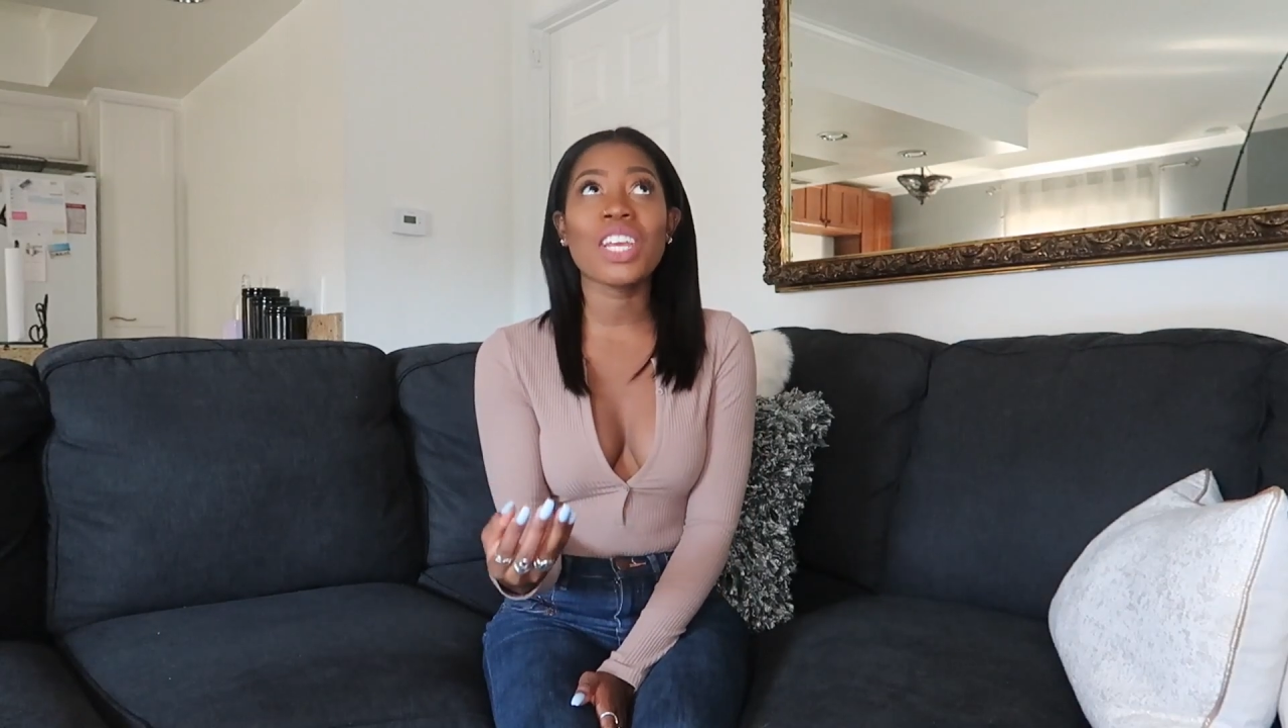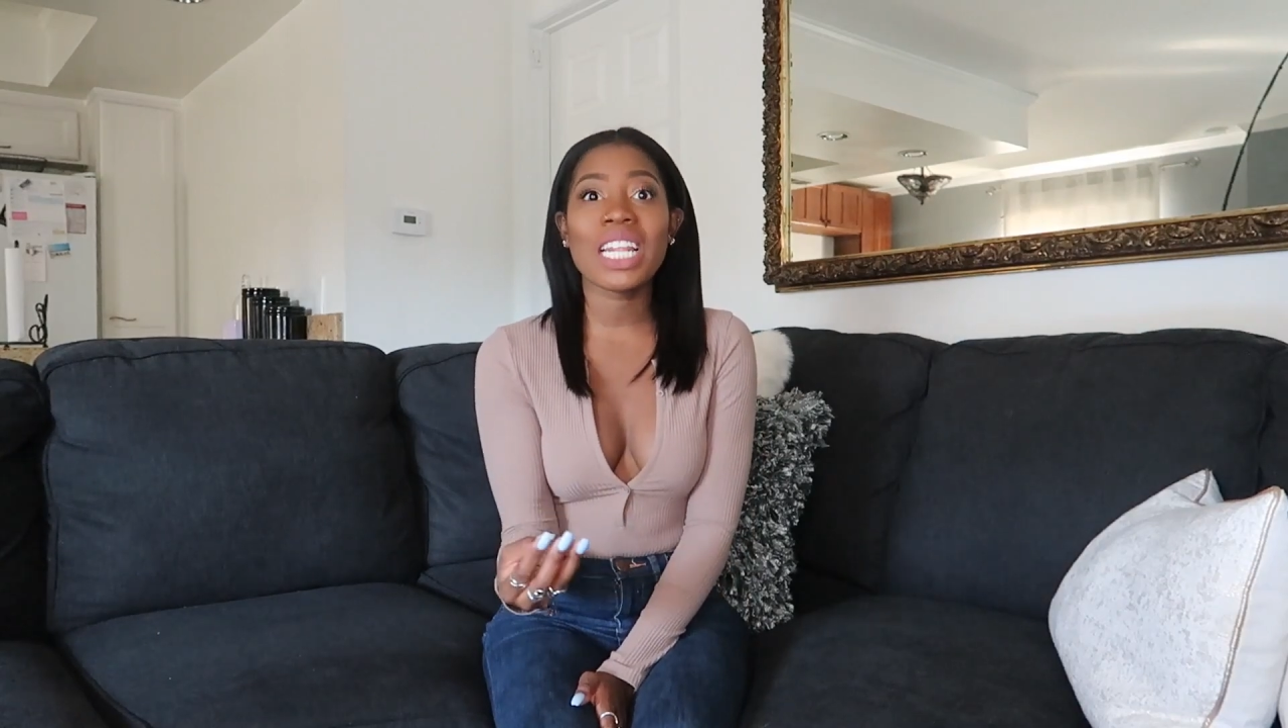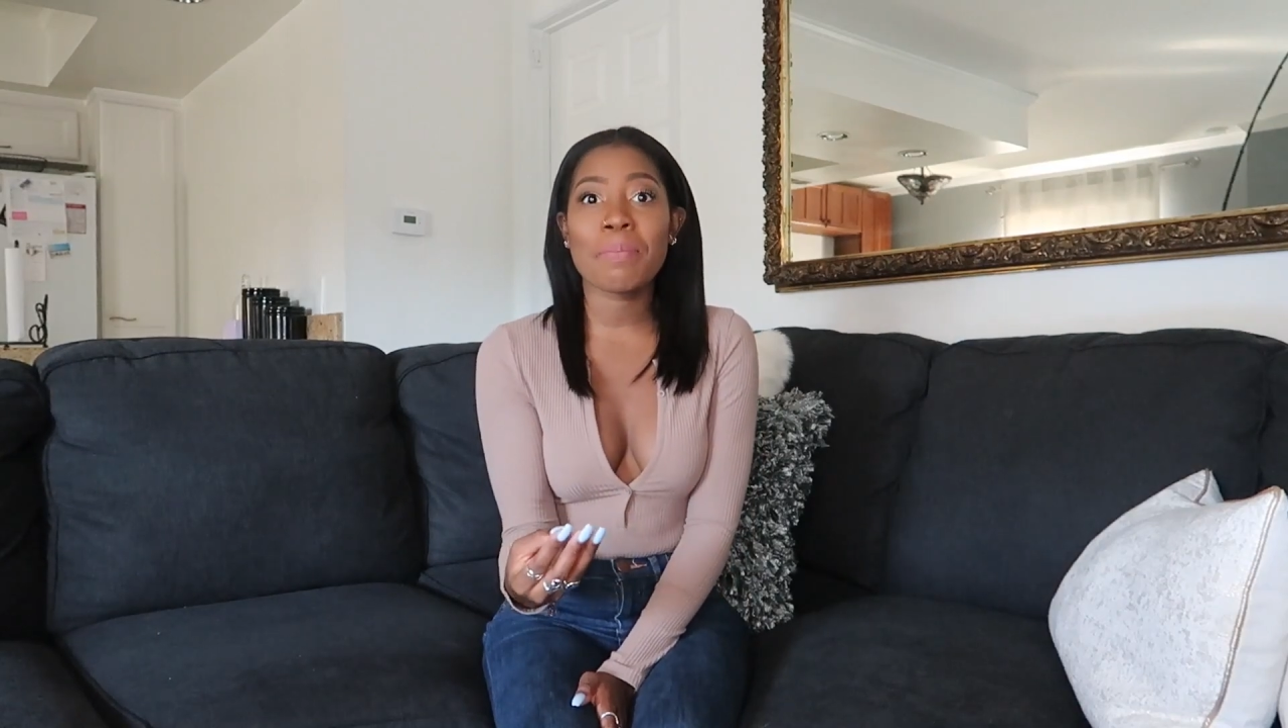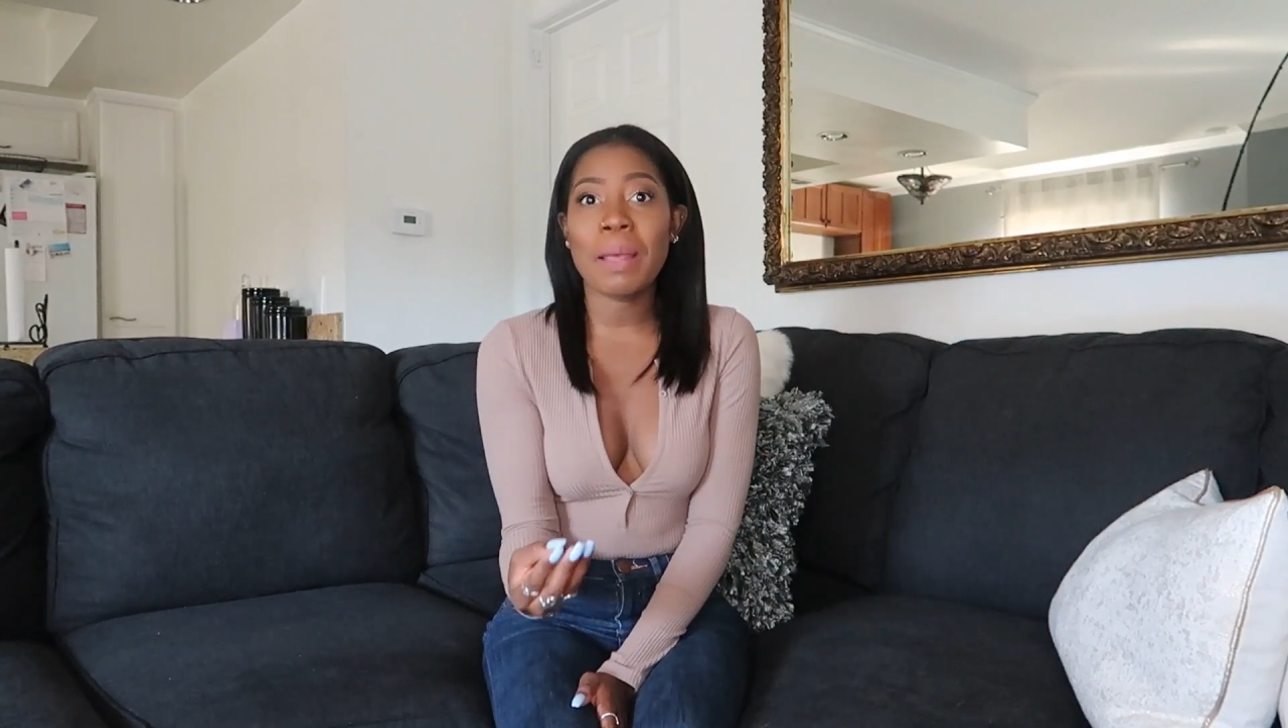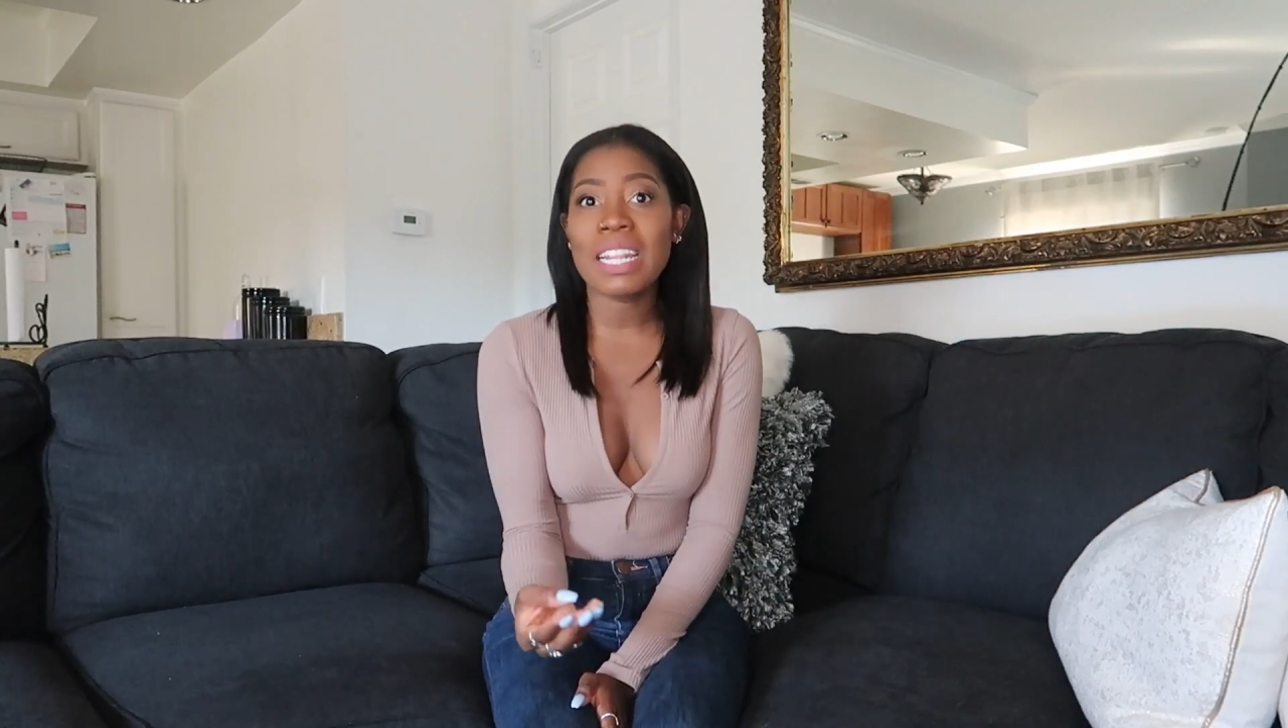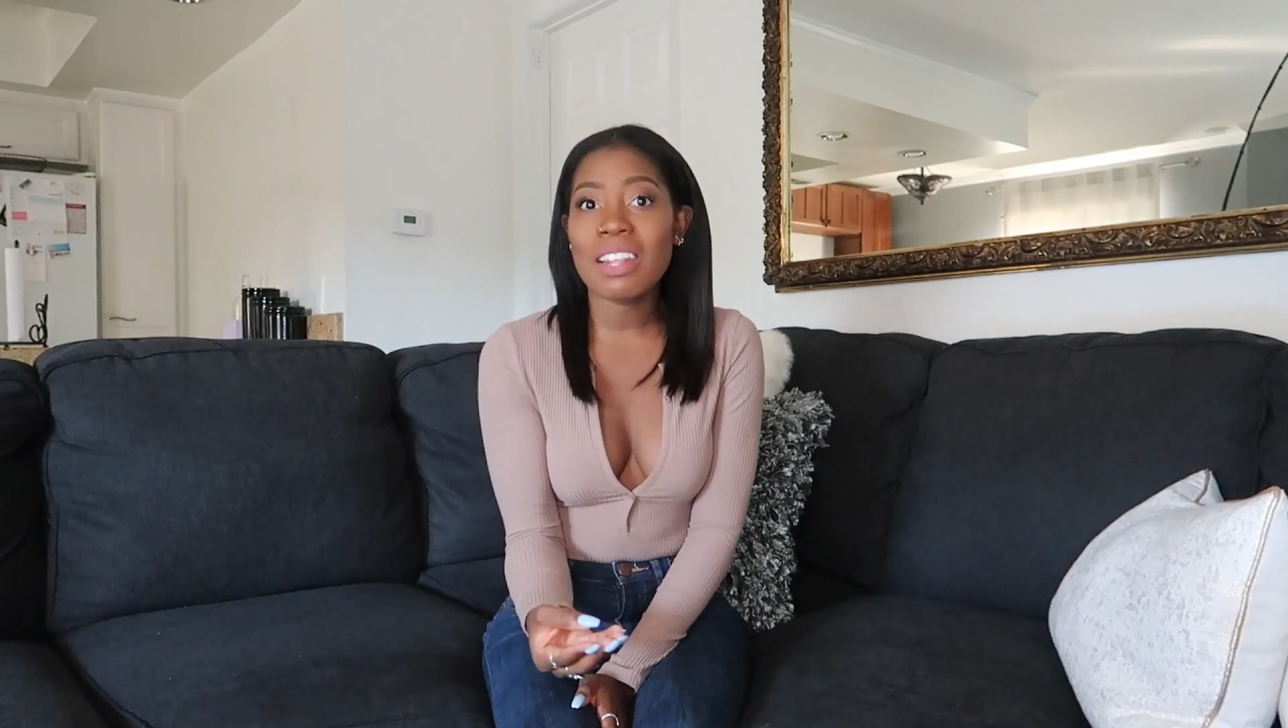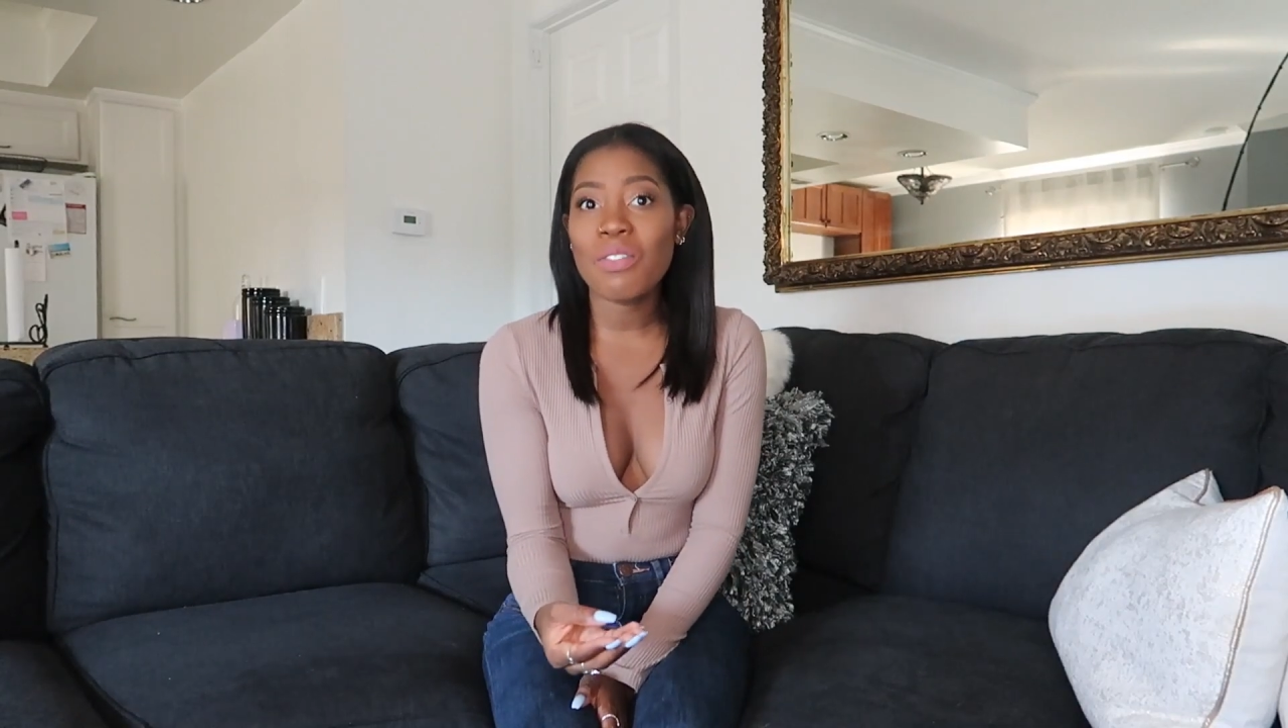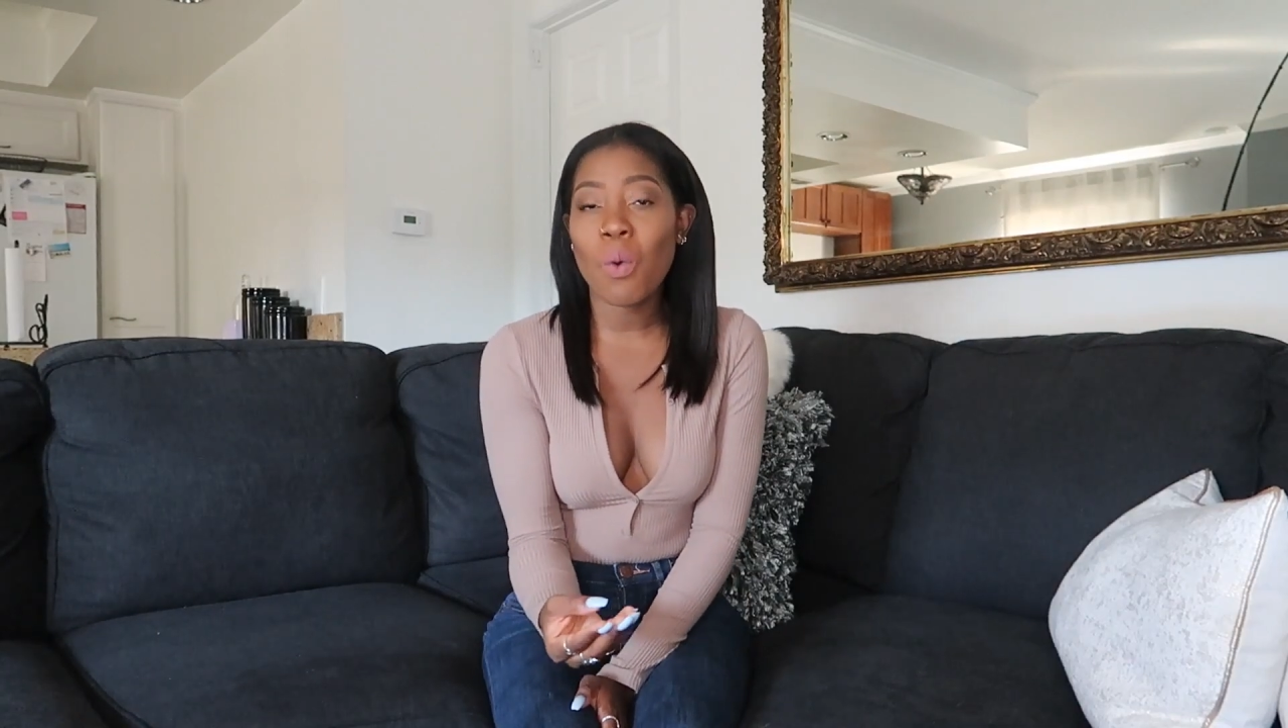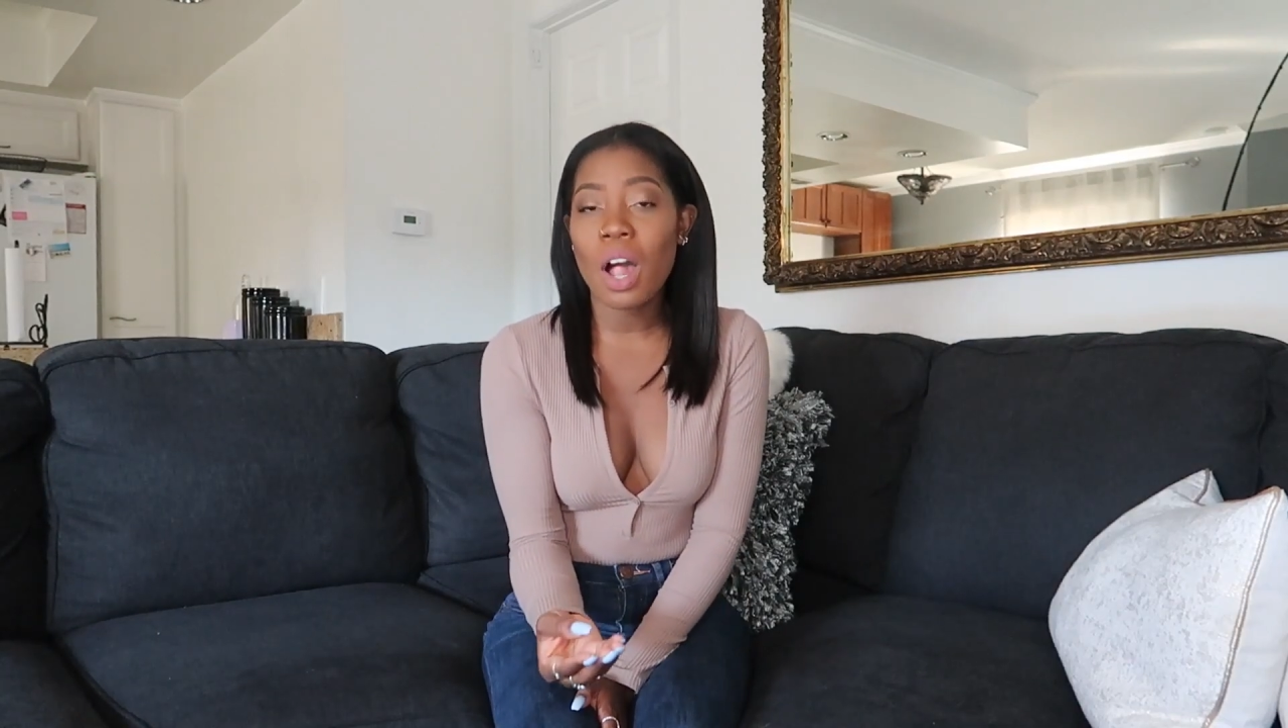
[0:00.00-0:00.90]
expensive